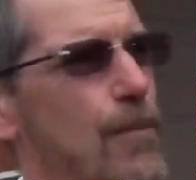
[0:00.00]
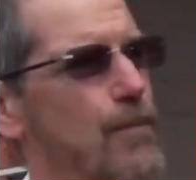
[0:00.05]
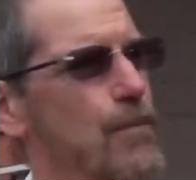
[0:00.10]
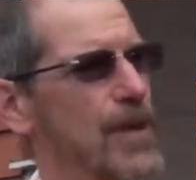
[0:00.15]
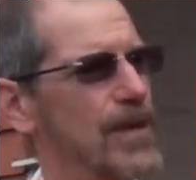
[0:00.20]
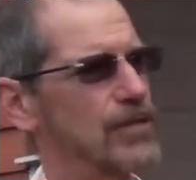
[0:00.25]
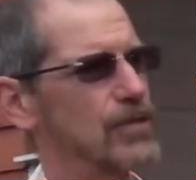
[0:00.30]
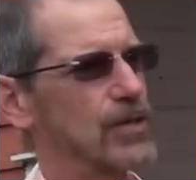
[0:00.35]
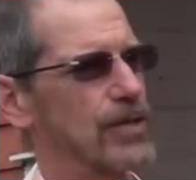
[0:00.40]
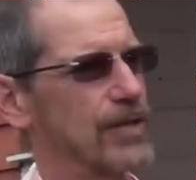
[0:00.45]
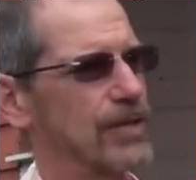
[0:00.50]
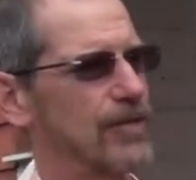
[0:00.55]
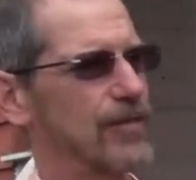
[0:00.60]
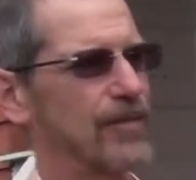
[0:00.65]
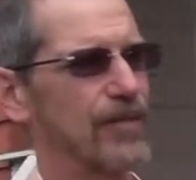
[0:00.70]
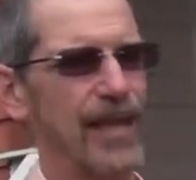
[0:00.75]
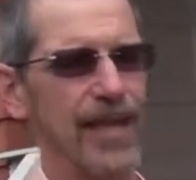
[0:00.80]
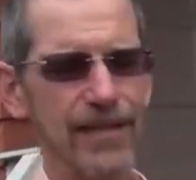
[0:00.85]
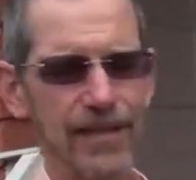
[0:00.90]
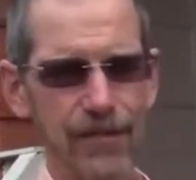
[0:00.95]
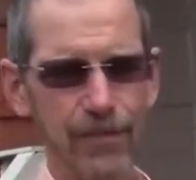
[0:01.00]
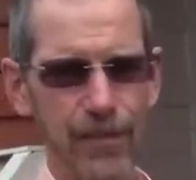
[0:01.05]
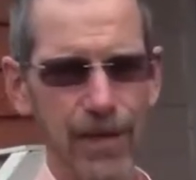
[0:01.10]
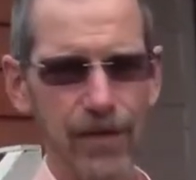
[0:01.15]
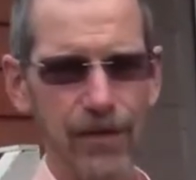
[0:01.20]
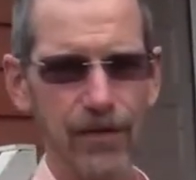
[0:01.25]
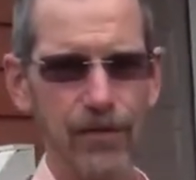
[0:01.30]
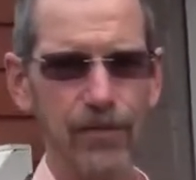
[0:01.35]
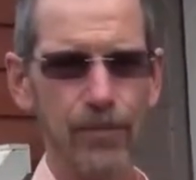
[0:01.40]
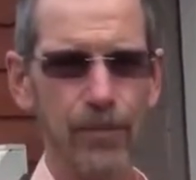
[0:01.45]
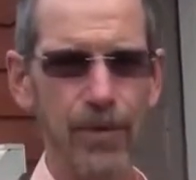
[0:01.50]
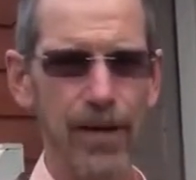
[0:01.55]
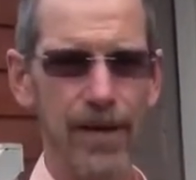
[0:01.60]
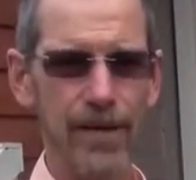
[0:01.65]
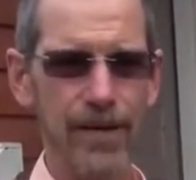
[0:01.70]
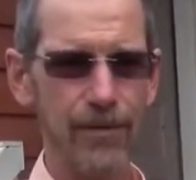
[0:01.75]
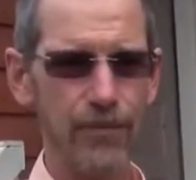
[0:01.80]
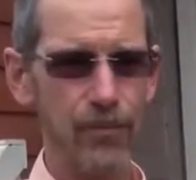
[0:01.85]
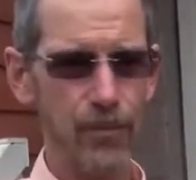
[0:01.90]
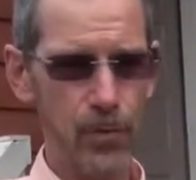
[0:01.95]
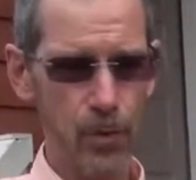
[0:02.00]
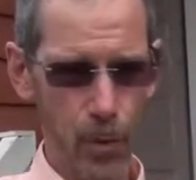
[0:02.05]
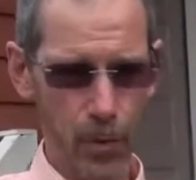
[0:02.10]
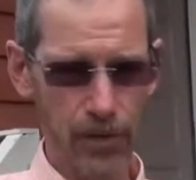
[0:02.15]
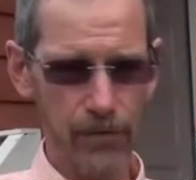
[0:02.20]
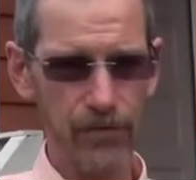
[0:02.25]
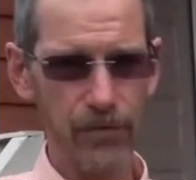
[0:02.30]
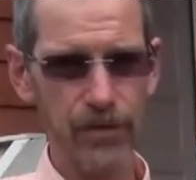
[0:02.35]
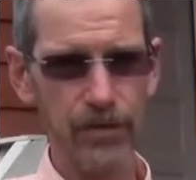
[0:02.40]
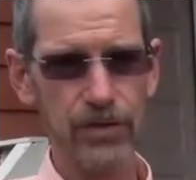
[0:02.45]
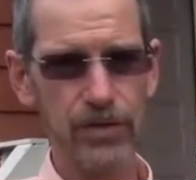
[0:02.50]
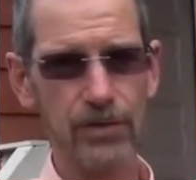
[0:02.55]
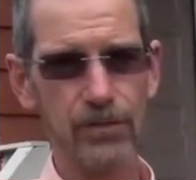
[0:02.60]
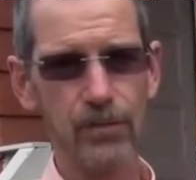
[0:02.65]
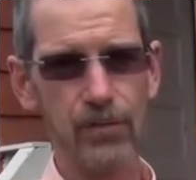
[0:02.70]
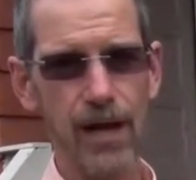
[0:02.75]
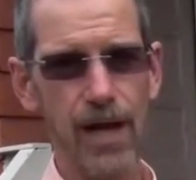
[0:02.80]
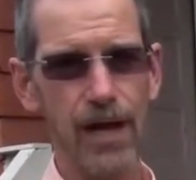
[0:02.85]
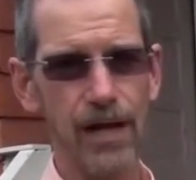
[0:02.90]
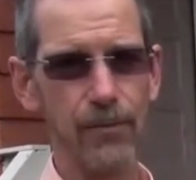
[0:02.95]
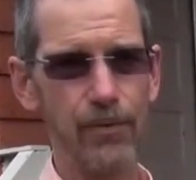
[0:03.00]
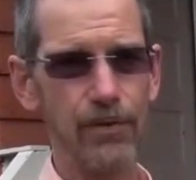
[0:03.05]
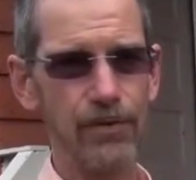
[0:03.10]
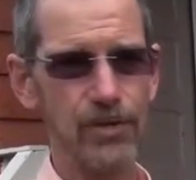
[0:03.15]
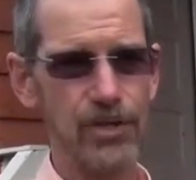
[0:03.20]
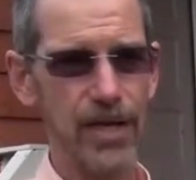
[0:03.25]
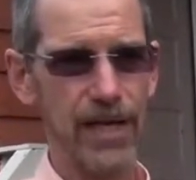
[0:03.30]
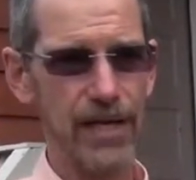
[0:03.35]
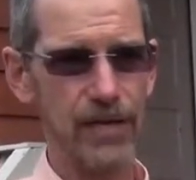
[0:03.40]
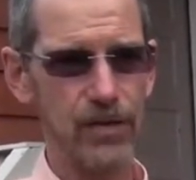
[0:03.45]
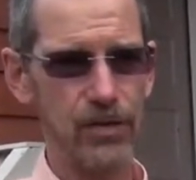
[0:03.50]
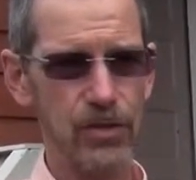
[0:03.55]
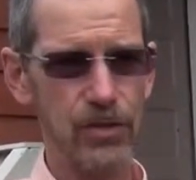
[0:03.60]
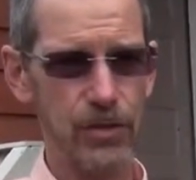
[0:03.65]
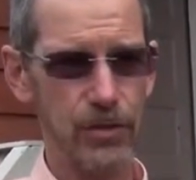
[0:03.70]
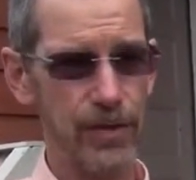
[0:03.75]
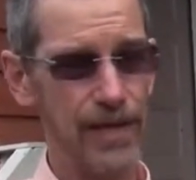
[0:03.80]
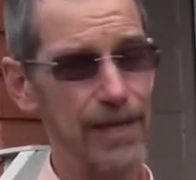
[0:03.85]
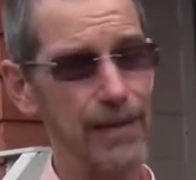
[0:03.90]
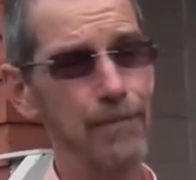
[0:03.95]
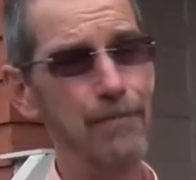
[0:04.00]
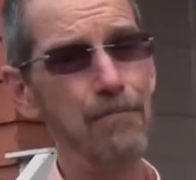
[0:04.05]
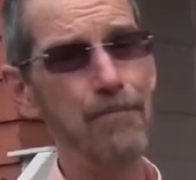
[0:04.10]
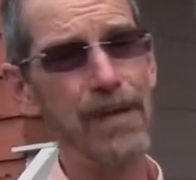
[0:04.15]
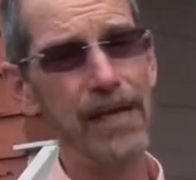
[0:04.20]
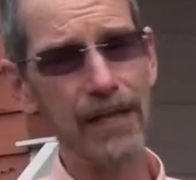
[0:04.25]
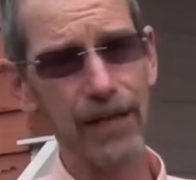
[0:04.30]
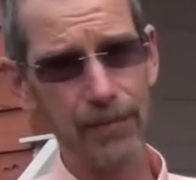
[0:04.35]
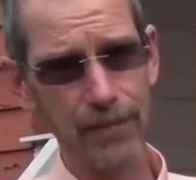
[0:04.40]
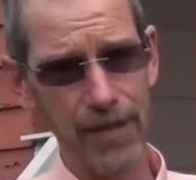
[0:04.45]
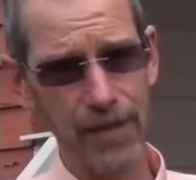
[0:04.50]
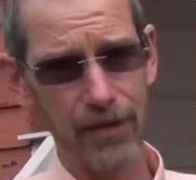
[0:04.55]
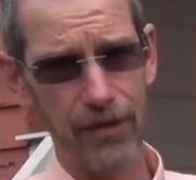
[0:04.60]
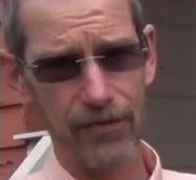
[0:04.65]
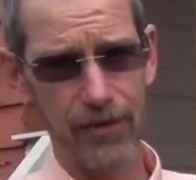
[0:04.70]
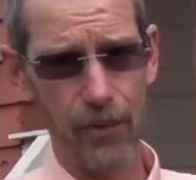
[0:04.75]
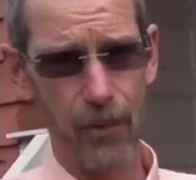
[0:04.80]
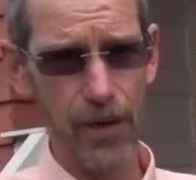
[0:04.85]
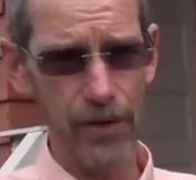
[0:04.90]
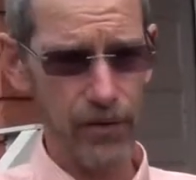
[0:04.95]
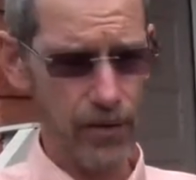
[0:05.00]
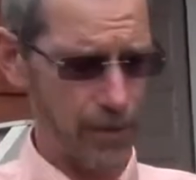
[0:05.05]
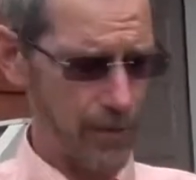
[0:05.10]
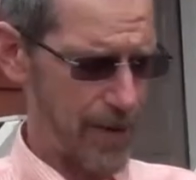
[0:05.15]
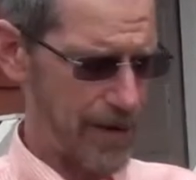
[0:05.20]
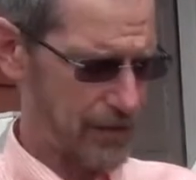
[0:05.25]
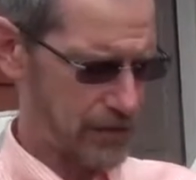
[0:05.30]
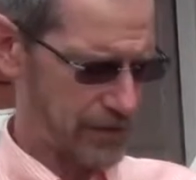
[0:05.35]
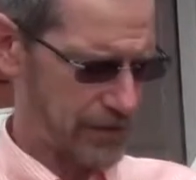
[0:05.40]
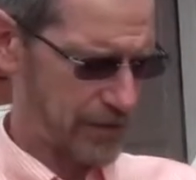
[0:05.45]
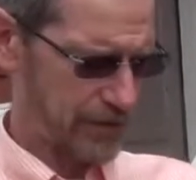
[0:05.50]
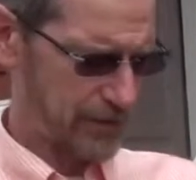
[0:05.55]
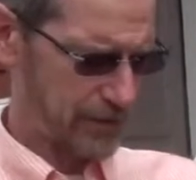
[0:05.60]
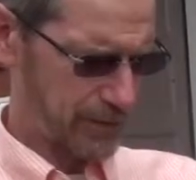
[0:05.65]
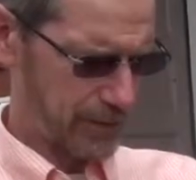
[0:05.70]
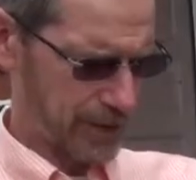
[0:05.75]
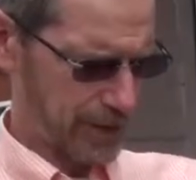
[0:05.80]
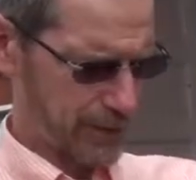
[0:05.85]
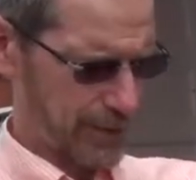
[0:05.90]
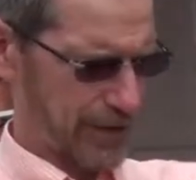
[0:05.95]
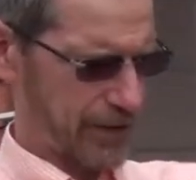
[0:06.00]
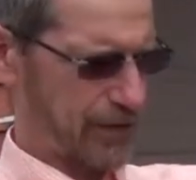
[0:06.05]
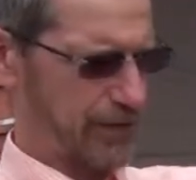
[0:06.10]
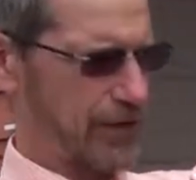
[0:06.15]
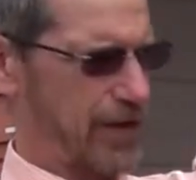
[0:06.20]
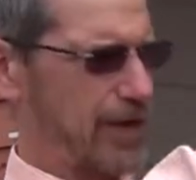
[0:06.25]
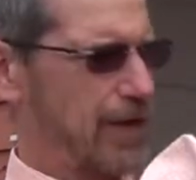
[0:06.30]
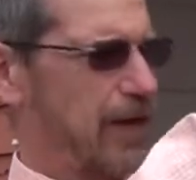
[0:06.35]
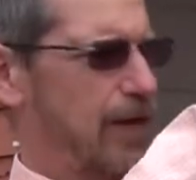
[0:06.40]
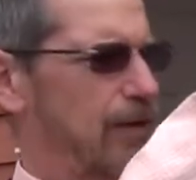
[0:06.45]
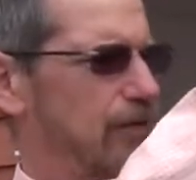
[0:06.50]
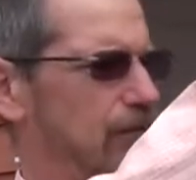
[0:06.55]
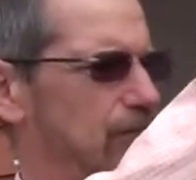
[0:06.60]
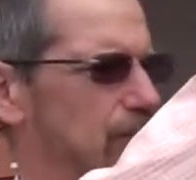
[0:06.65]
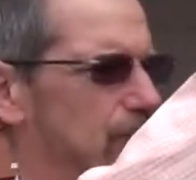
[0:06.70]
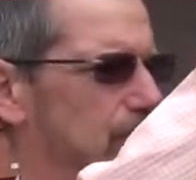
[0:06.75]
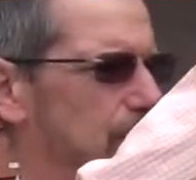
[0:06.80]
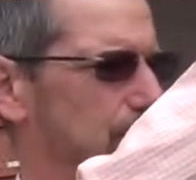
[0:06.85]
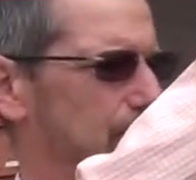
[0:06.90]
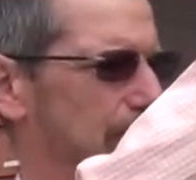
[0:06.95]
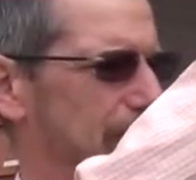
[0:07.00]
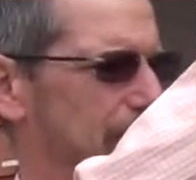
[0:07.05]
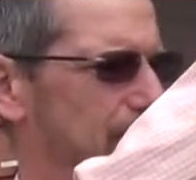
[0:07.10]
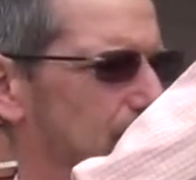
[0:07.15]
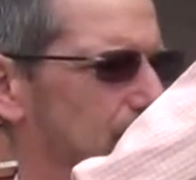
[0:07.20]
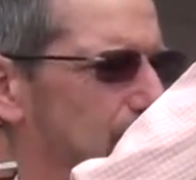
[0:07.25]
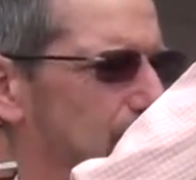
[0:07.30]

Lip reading: measure in centimeters, but your version I will change to in millimeters. I want you to measure this in millimeters. So do the best